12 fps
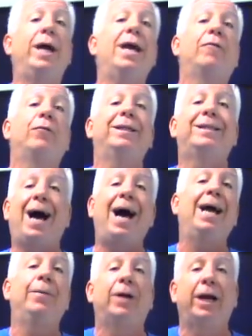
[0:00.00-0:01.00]
every
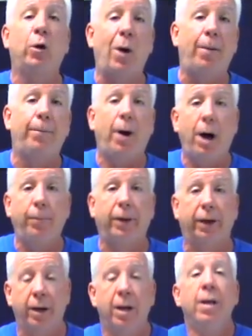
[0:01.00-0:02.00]
time when I go out in
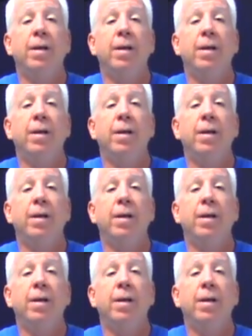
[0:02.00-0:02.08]
public.